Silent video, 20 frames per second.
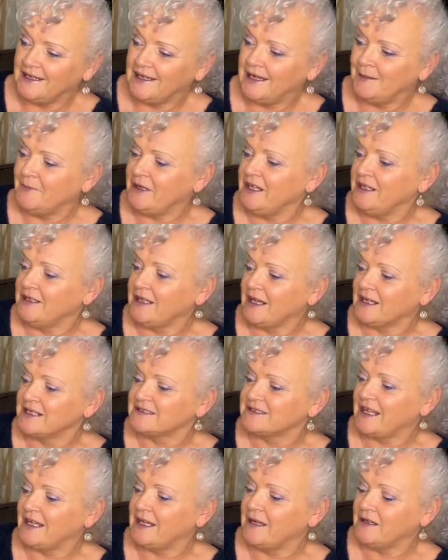I mean, like I
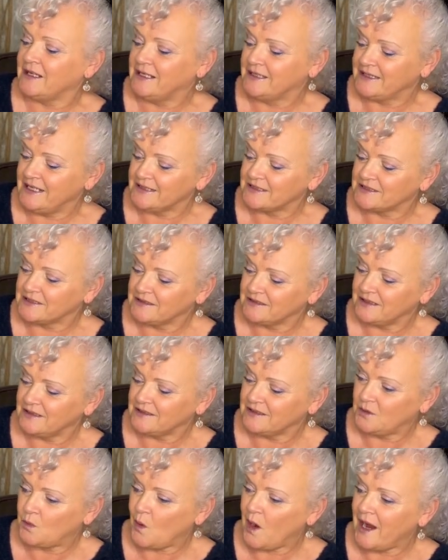say, it is
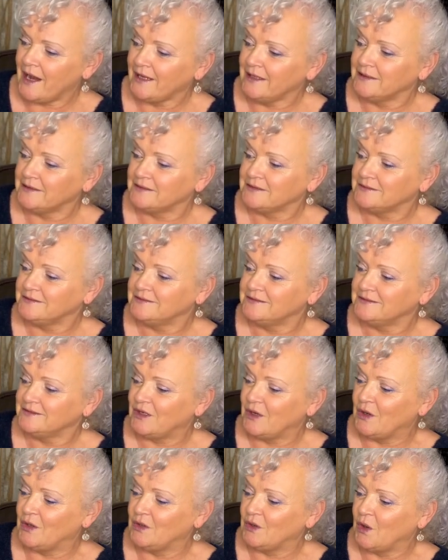quite
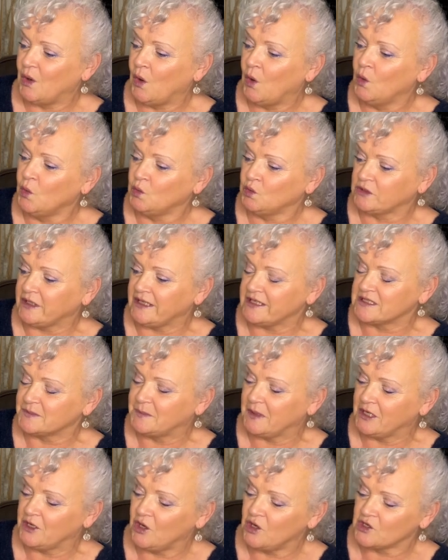oldish
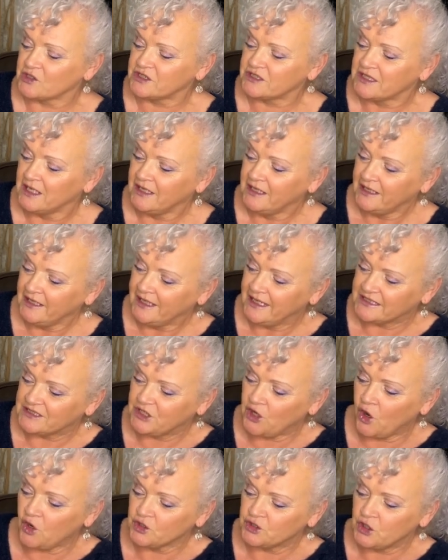because he's
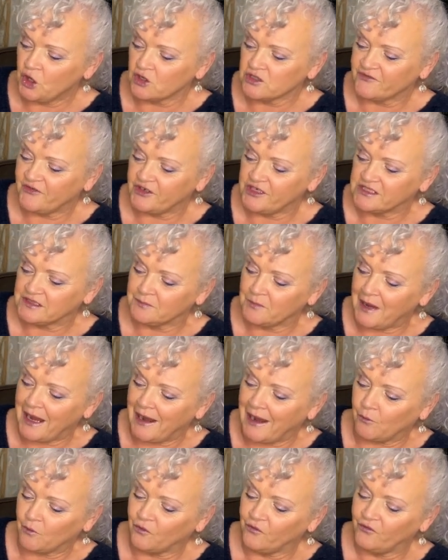got dots for his
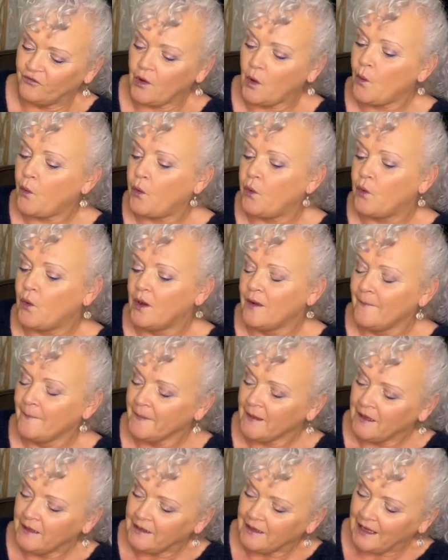mouth
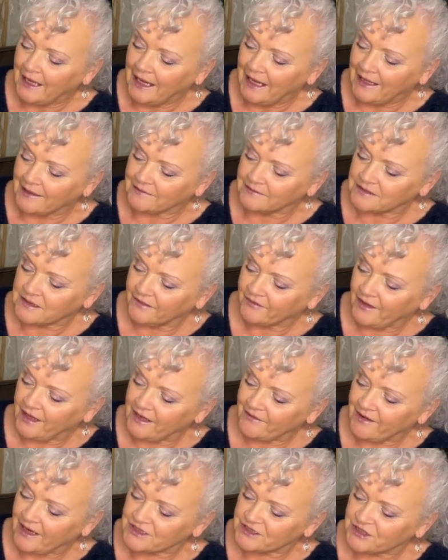and
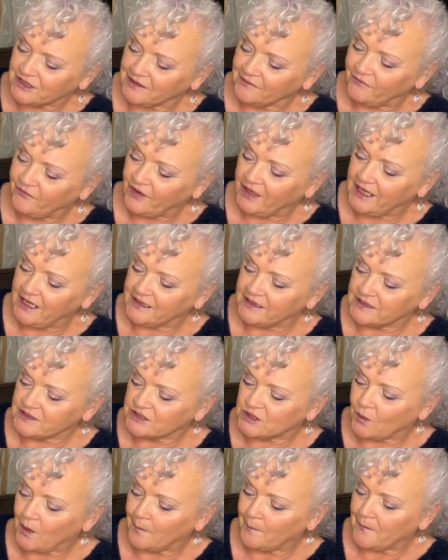they're actually fading,
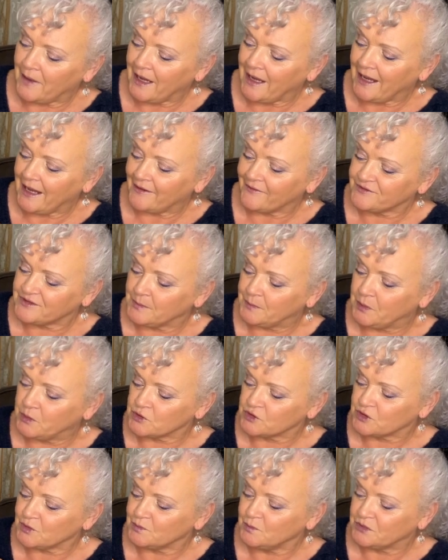so I might have to put
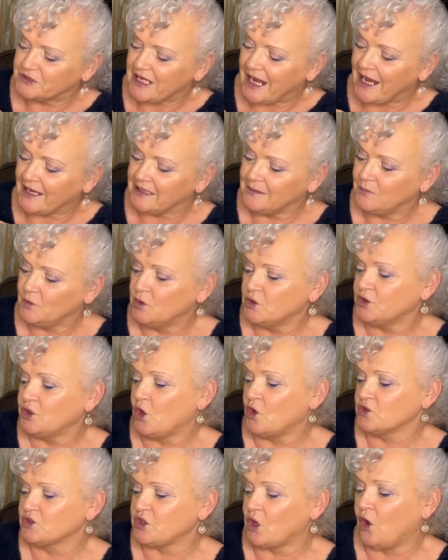some tiny more
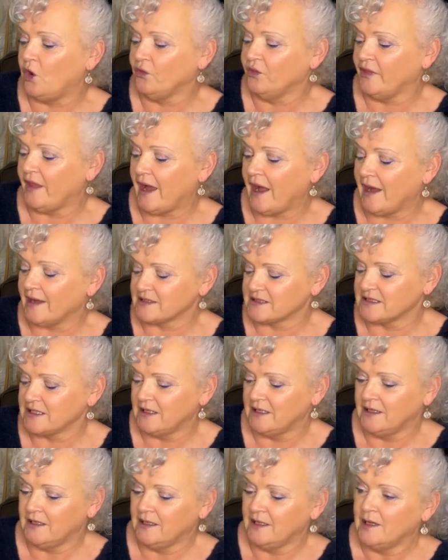dots on that.
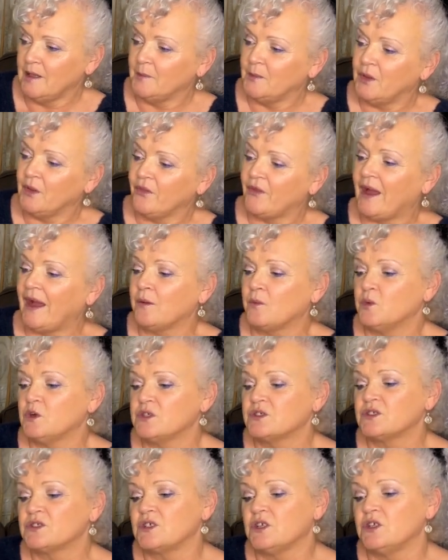But that
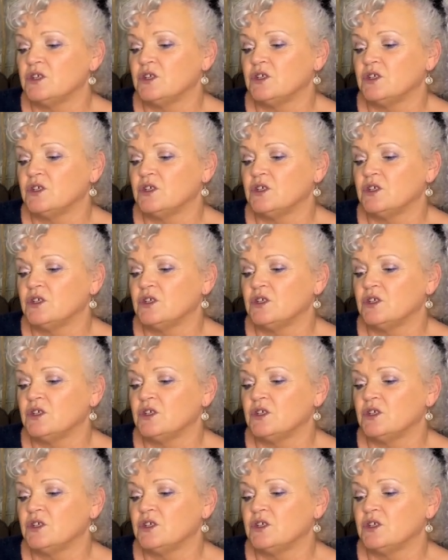was